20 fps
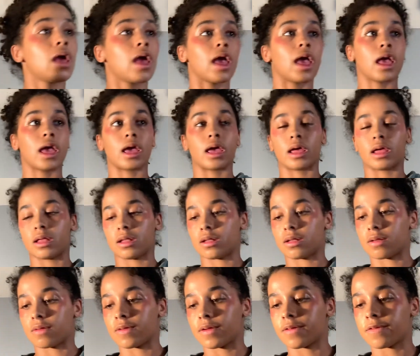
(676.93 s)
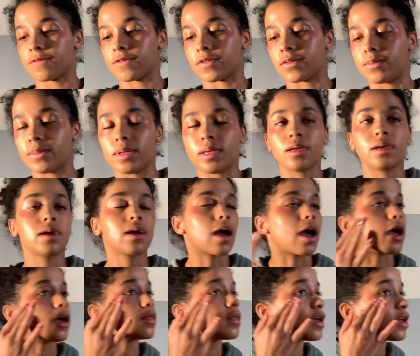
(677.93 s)
And for me,
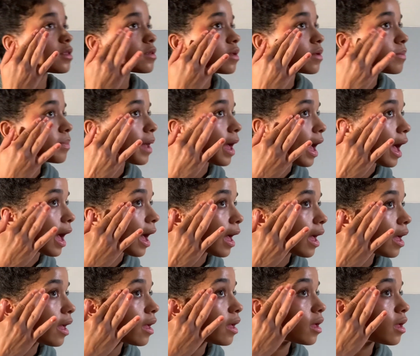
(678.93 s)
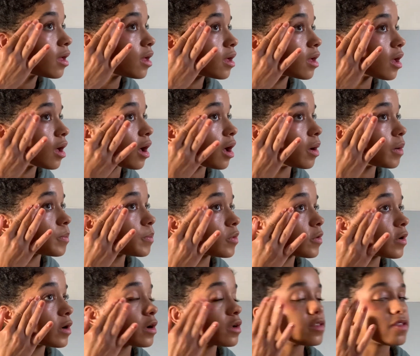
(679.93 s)
I like to pat
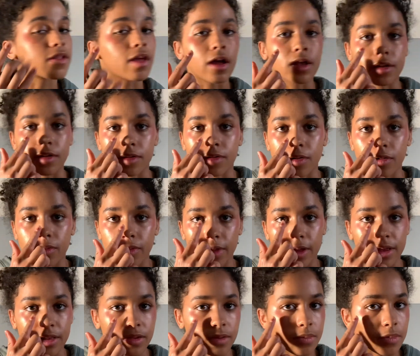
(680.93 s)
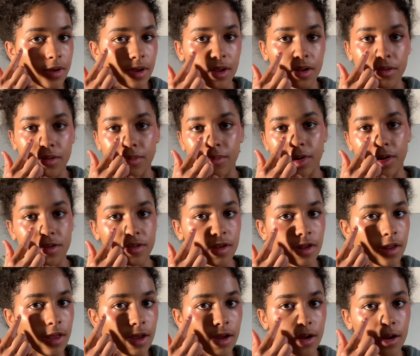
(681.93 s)
upwards. I don't like to bring it too much in
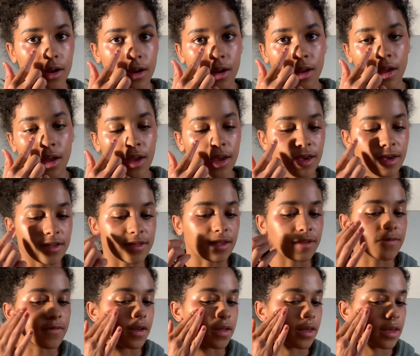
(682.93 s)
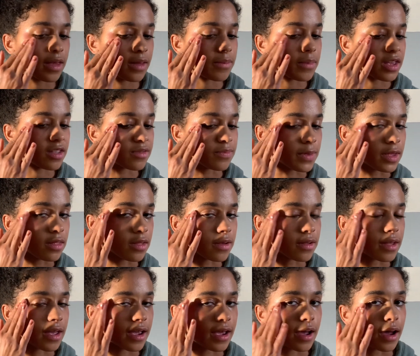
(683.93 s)
here because I feel like it makes me look
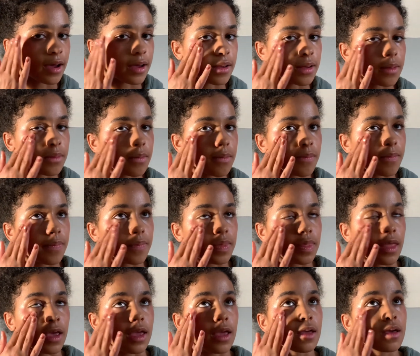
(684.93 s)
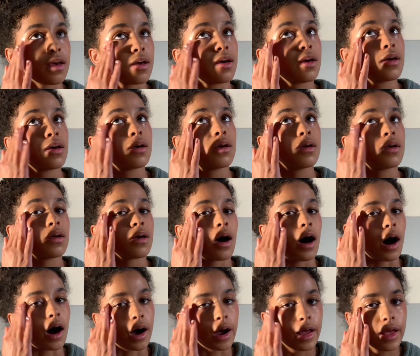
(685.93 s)
like I'm like
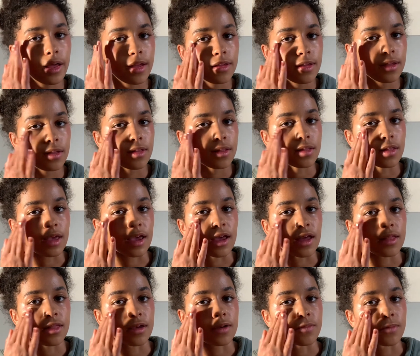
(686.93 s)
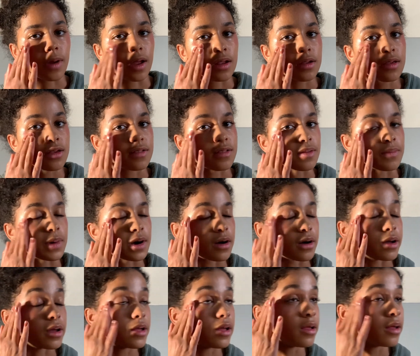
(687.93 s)
hot, like I look red because I'm hot.